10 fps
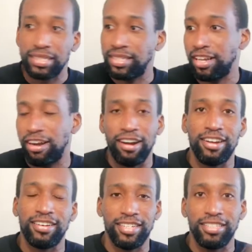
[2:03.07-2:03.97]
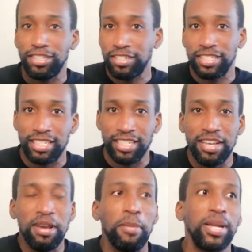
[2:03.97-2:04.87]
they are a journey
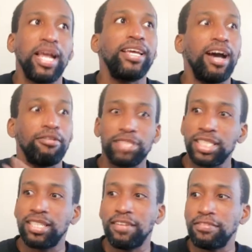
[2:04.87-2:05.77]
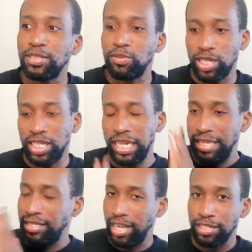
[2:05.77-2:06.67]
but i, I really definitely wanted a
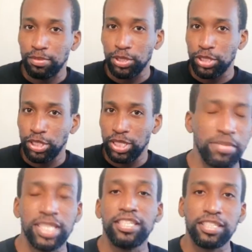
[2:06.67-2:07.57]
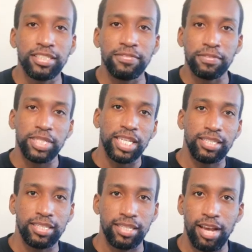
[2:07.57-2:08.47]
tangible journey initially from
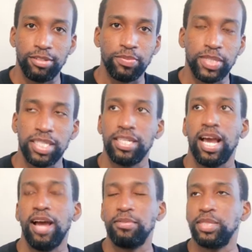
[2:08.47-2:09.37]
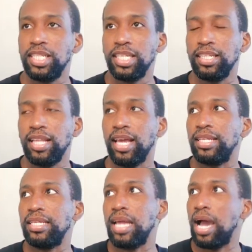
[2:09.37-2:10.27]
jesse's announcement i was thinking like
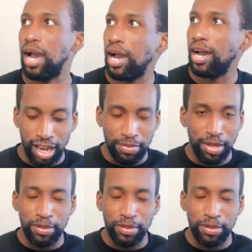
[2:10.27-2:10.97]
nah i'm not